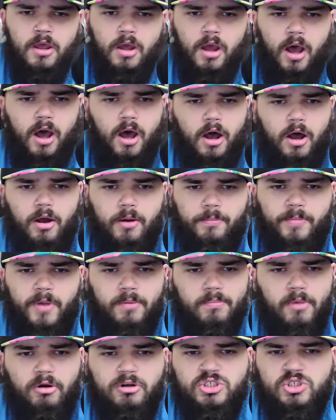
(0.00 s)

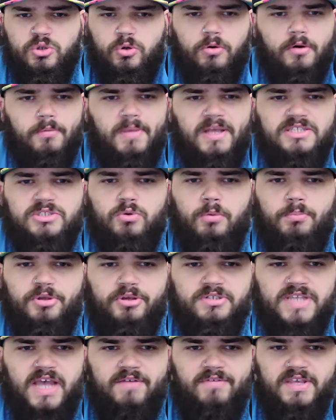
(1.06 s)
emotional or mental
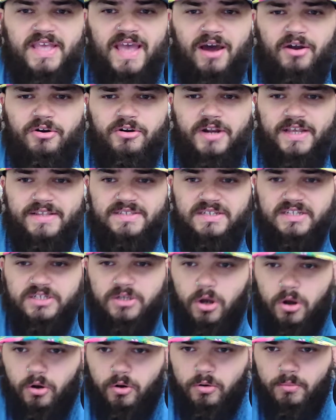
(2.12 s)
abuse I've encountered as an
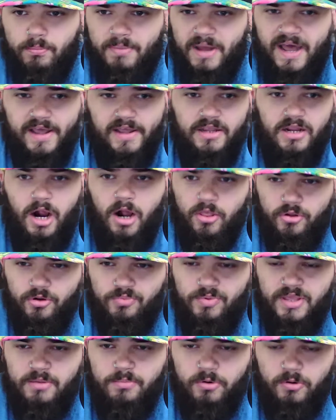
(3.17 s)
adult by other
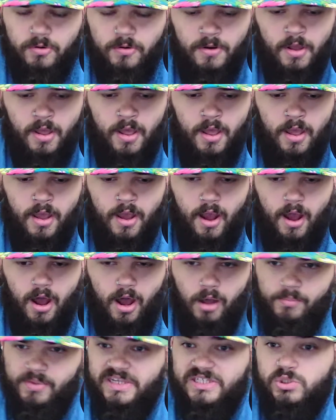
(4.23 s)
people,
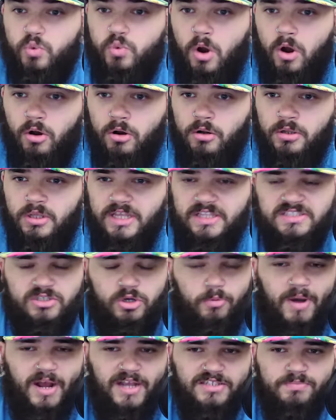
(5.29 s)
it's wrong. It's
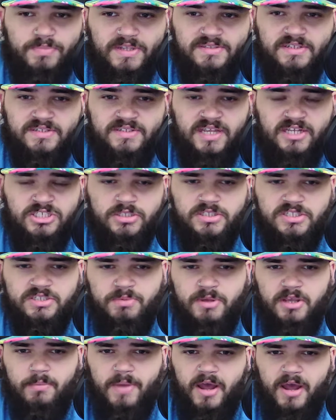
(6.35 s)
nobody's business. I shouldn't
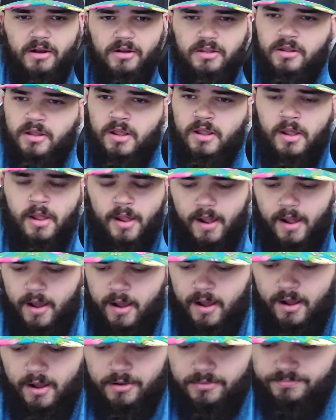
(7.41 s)
speak about it.
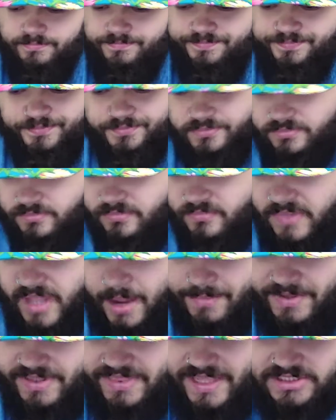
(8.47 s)
I
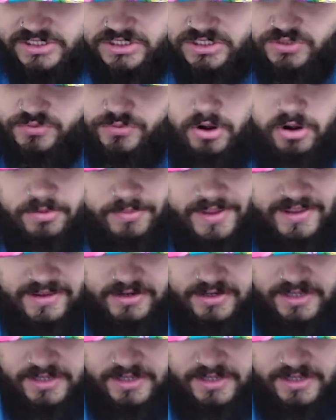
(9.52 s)
mean, that's just wrong, man.